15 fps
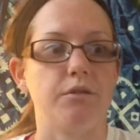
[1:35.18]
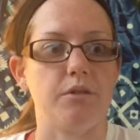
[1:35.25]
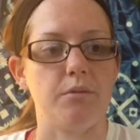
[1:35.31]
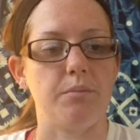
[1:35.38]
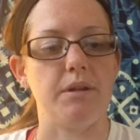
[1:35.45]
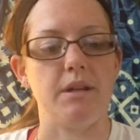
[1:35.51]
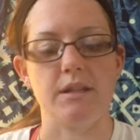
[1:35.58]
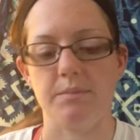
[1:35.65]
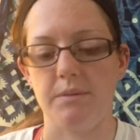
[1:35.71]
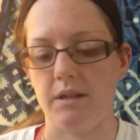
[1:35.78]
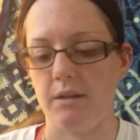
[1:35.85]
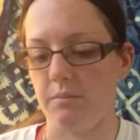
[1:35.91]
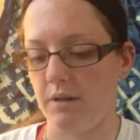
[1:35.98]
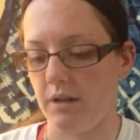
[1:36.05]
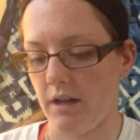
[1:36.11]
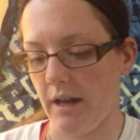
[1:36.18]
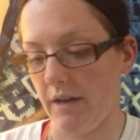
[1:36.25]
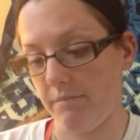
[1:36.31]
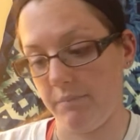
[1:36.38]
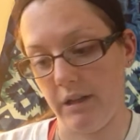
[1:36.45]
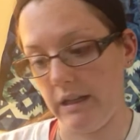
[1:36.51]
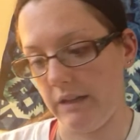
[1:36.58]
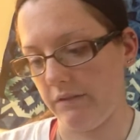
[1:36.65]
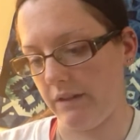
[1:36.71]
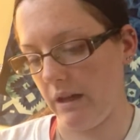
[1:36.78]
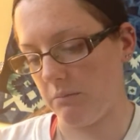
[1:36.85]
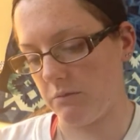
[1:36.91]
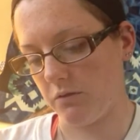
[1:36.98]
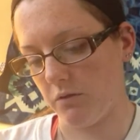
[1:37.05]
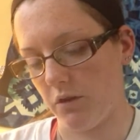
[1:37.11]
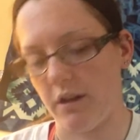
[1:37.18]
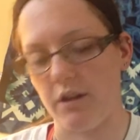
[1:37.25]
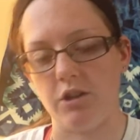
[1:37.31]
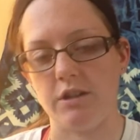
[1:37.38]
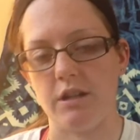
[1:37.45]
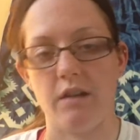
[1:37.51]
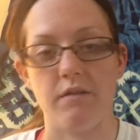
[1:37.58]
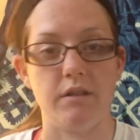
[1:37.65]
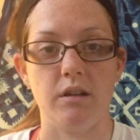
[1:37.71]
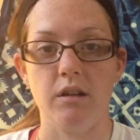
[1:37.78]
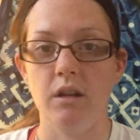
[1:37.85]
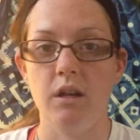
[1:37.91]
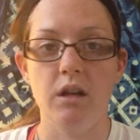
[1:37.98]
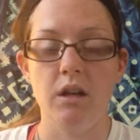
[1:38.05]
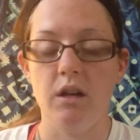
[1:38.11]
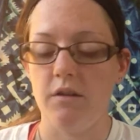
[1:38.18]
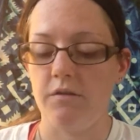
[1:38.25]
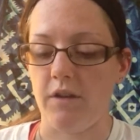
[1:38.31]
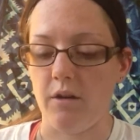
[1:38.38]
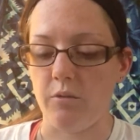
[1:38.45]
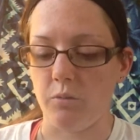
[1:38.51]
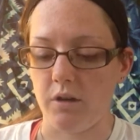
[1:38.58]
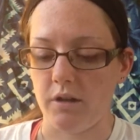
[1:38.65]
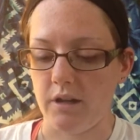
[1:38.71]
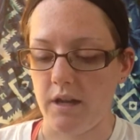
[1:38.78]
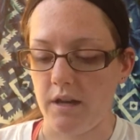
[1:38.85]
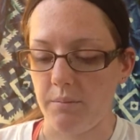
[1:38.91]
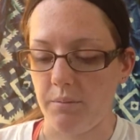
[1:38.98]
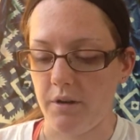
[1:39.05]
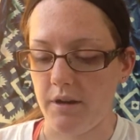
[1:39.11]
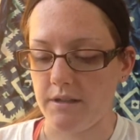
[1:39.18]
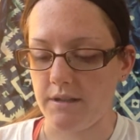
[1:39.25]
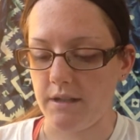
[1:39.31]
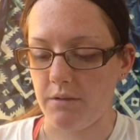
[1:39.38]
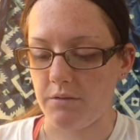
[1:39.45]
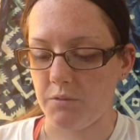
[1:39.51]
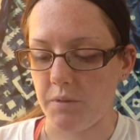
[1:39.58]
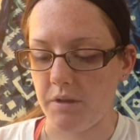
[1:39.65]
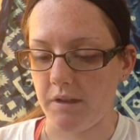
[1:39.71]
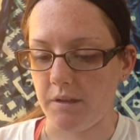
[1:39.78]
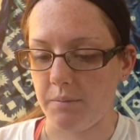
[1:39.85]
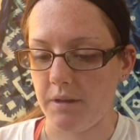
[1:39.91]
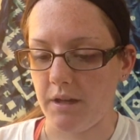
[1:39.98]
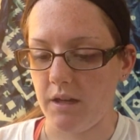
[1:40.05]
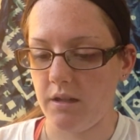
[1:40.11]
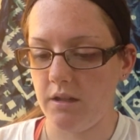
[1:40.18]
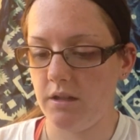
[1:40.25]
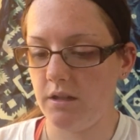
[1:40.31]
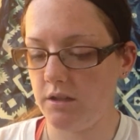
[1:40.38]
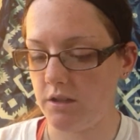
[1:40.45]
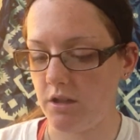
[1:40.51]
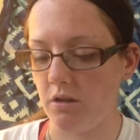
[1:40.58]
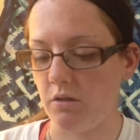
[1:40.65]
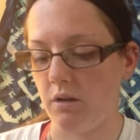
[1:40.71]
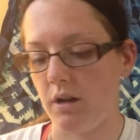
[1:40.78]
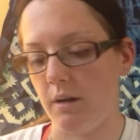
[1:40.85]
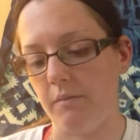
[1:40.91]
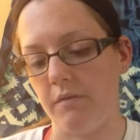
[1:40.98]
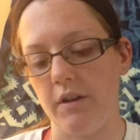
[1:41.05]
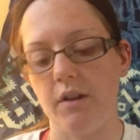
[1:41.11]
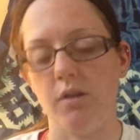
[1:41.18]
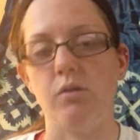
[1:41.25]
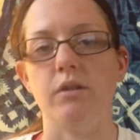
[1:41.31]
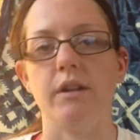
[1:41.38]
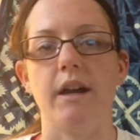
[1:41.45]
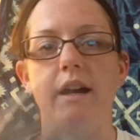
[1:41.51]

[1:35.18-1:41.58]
own a PSP, but I have plenty of games for it. I just haven't found one at a price that I was willing to pay. So very cool to